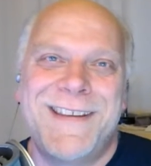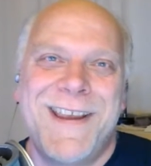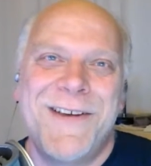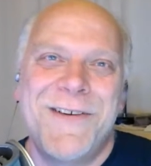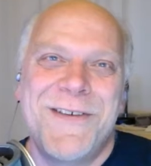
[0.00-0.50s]

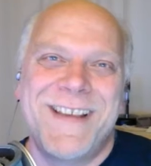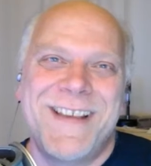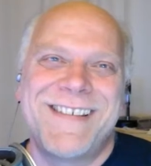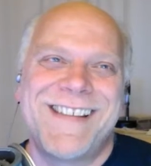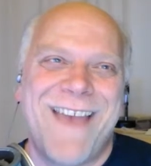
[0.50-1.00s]
do this
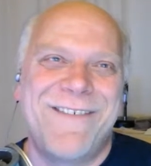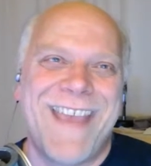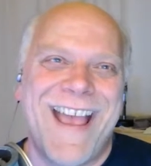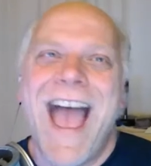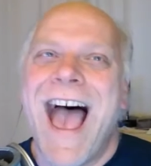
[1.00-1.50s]
live cast.
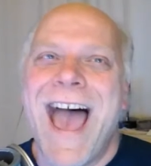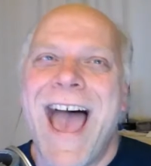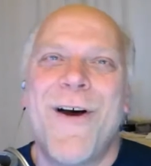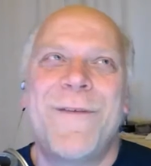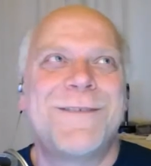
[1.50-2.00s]
I don't
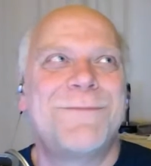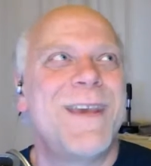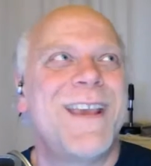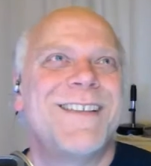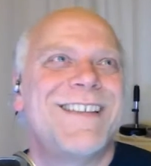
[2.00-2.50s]
know if it's
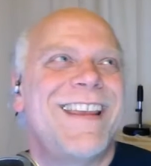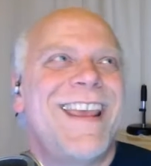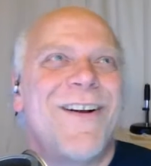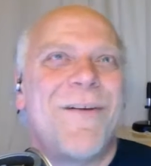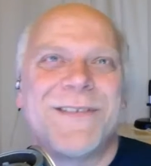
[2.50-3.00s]
because it,
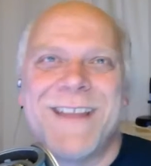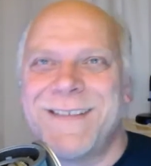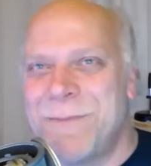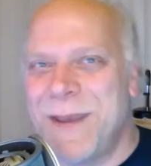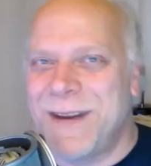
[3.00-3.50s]
it, almost
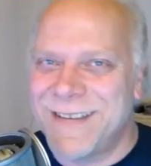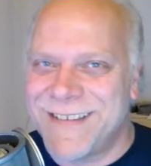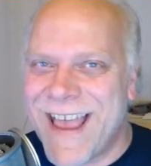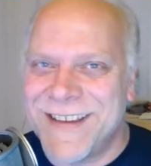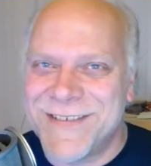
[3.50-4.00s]
ends up being a
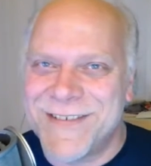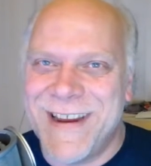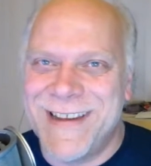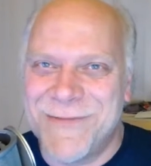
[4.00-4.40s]
disaster